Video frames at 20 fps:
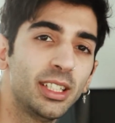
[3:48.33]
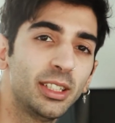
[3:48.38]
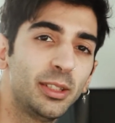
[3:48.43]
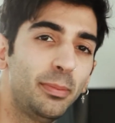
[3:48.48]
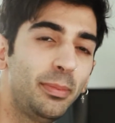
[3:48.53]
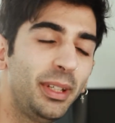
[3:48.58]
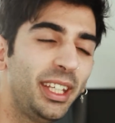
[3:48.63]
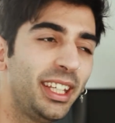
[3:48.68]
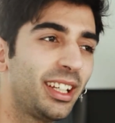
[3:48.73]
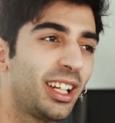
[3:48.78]

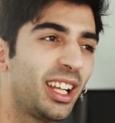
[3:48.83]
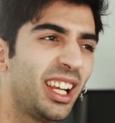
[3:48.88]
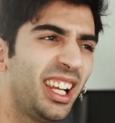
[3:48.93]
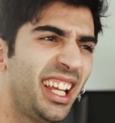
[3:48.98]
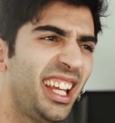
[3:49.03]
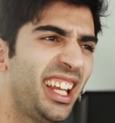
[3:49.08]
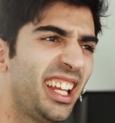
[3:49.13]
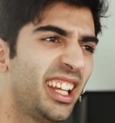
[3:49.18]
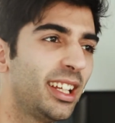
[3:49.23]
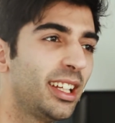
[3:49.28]
to be
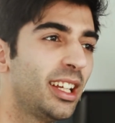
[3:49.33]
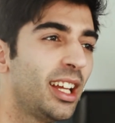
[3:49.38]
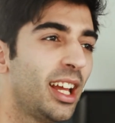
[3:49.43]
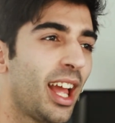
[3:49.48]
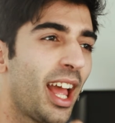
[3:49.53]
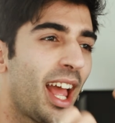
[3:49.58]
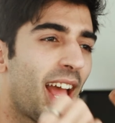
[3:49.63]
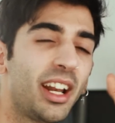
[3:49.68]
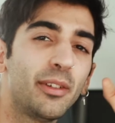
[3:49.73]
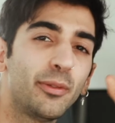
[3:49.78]
clear
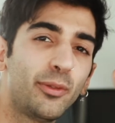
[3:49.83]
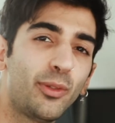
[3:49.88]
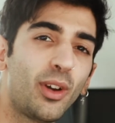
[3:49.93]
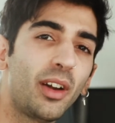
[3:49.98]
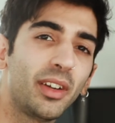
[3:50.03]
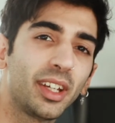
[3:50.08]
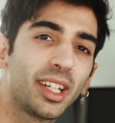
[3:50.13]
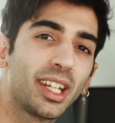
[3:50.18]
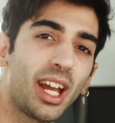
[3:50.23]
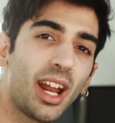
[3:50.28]
and
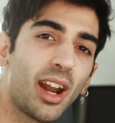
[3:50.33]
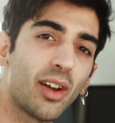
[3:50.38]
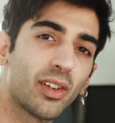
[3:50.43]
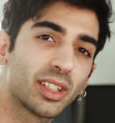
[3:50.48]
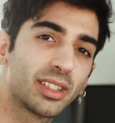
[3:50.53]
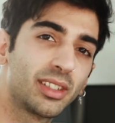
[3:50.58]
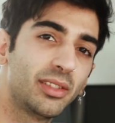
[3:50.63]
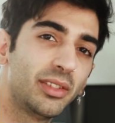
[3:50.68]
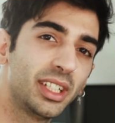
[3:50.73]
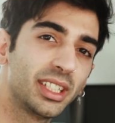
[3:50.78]
very
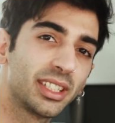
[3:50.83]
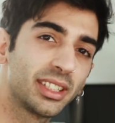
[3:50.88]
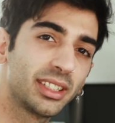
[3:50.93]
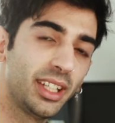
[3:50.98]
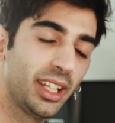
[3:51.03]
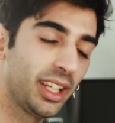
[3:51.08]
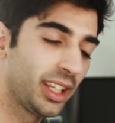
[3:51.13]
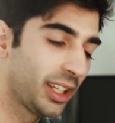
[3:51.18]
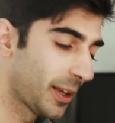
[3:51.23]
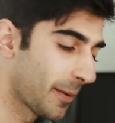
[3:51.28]

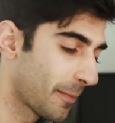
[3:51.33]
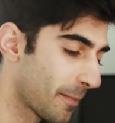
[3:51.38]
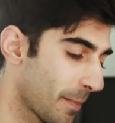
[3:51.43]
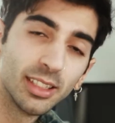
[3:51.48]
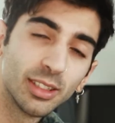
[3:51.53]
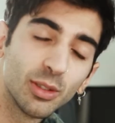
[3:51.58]
characteristic.